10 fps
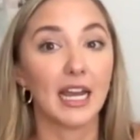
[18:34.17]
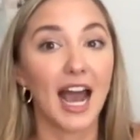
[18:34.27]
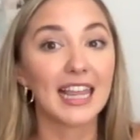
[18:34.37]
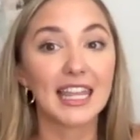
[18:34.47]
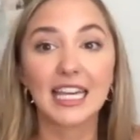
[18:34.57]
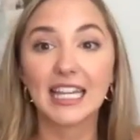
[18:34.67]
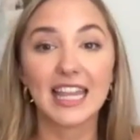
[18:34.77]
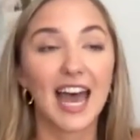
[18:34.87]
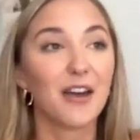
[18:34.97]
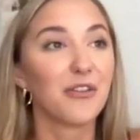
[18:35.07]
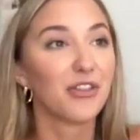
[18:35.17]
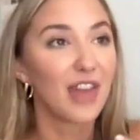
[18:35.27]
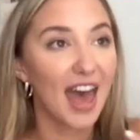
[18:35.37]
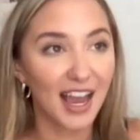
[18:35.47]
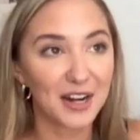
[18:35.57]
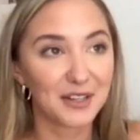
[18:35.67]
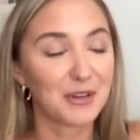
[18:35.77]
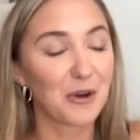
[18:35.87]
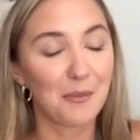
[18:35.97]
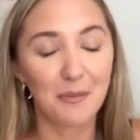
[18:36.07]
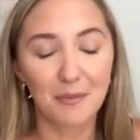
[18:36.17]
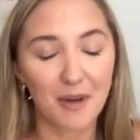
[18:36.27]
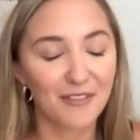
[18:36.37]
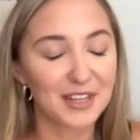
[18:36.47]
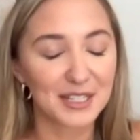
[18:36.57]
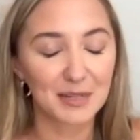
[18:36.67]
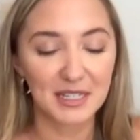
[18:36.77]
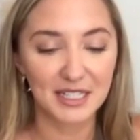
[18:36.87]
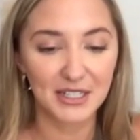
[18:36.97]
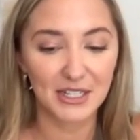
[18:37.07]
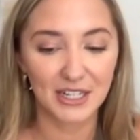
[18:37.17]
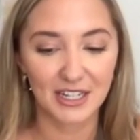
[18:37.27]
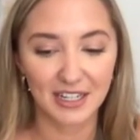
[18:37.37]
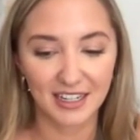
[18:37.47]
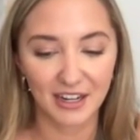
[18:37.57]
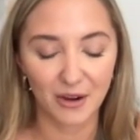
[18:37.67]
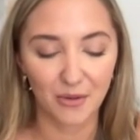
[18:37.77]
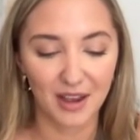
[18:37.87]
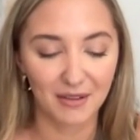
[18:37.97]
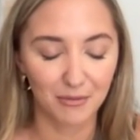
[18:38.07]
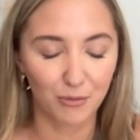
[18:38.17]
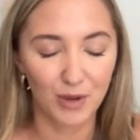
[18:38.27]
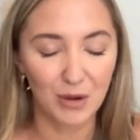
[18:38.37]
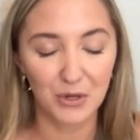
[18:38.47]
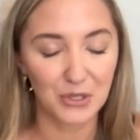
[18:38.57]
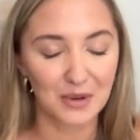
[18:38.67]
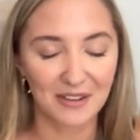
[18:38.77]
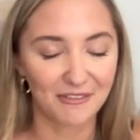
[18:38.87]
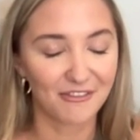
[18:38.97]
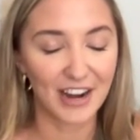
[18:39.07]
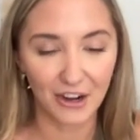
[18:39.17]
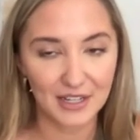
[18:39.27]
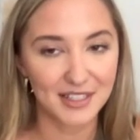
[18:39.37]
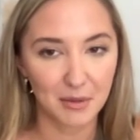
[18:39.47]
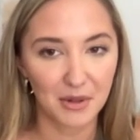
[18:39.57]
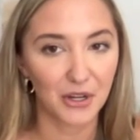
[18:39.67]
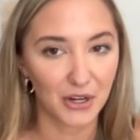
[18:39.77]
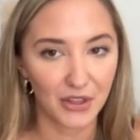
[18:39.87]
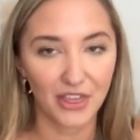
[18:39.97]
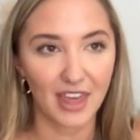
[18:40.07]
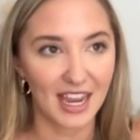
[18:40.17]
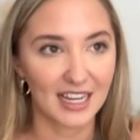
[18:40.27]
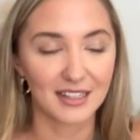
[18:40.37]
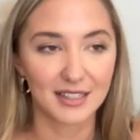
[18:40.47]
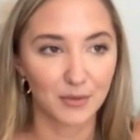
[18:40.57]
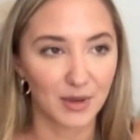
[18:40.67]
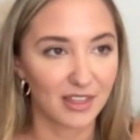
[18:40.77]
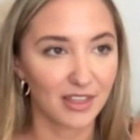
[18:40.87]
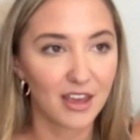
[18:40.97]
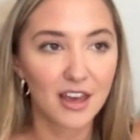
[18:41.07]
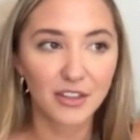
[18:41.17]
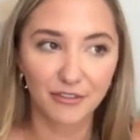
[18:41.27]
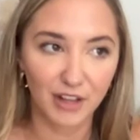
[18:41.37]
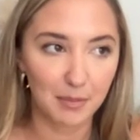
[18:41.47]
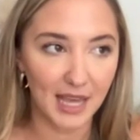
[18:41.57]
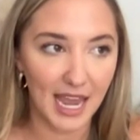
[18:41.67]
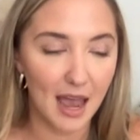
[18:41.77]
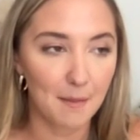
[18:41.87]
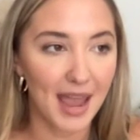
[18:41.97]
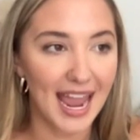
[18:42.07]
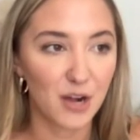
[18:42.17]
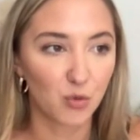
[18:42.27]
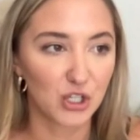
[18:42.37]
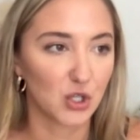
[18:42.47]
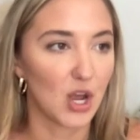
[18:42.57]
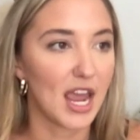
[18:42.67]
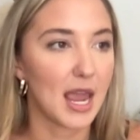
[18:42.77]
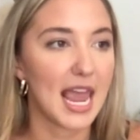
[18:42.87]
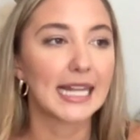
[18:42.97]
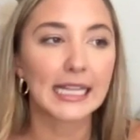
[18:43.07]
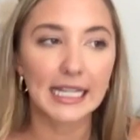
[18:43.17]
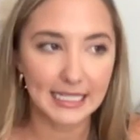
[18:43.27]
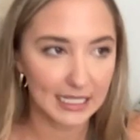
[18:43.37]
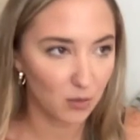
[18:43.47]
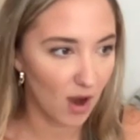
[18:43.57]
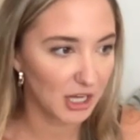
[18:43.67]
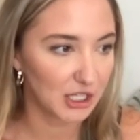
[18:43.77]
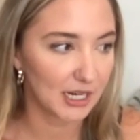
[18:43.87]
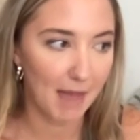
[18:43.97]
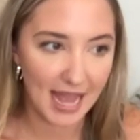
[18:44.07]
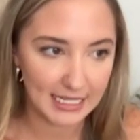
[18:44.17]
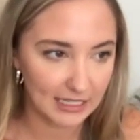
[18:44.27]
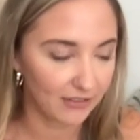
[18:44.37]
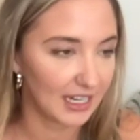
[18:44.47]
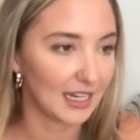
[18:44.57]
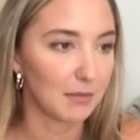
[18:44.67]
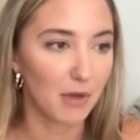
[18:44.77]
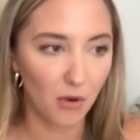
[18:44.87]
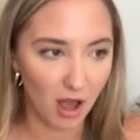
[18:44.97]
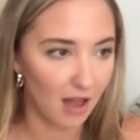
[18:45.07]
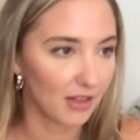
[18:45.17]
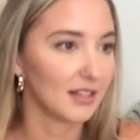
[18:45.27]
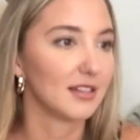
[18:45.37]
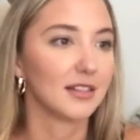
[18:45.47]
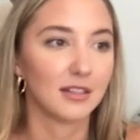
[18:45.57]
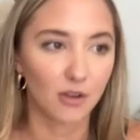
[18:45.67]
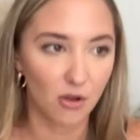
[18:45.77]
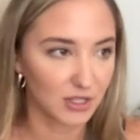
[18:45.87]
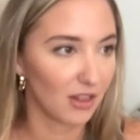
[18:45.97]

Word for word: I think that that kind of you know obviously my sister you know eh, we were doing very similar things with the flip cam and just endlessly watching mad tv and mo collins and nicole uh-huh.